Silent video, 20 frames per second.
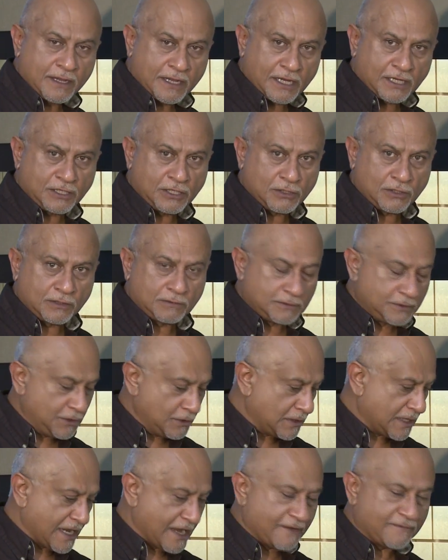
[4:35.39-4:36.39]
and
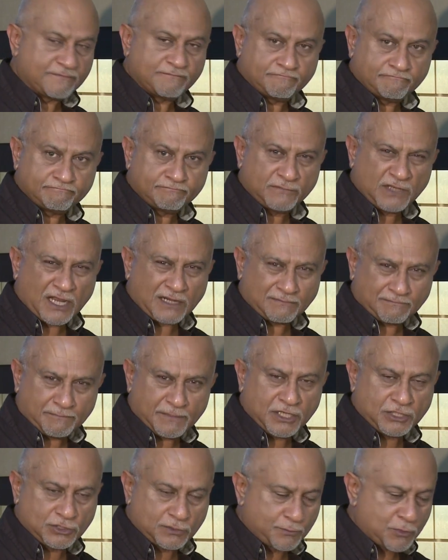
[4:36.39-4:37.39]
you'll have not
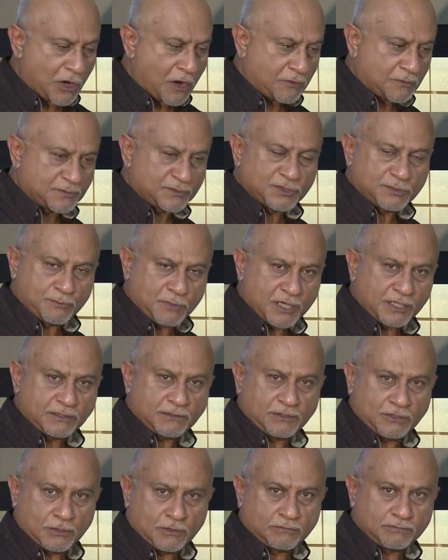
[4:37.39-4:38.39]
major problems, but
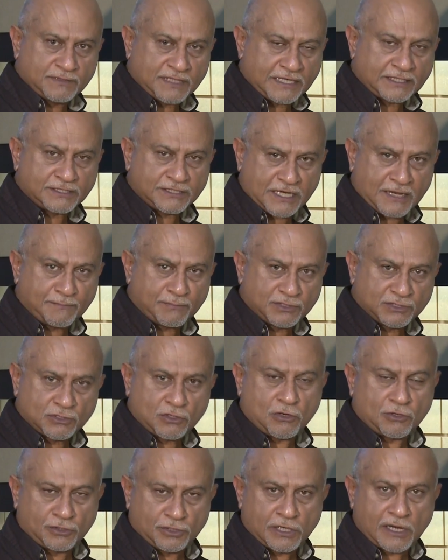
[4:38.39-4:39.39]
that stamp is
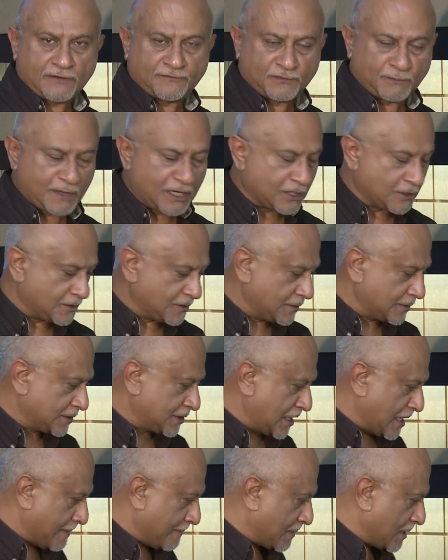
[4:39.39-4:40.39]
gone. You'll have to make another
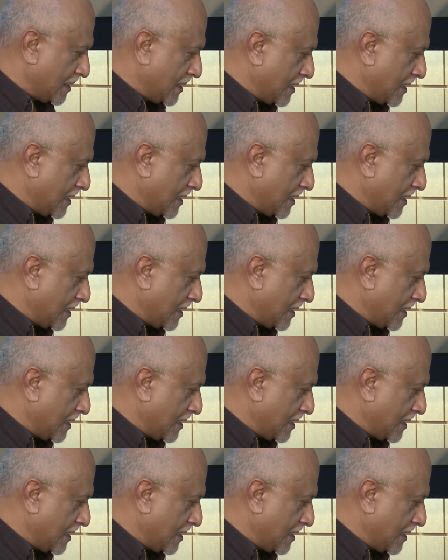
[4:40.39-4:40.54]
stamp.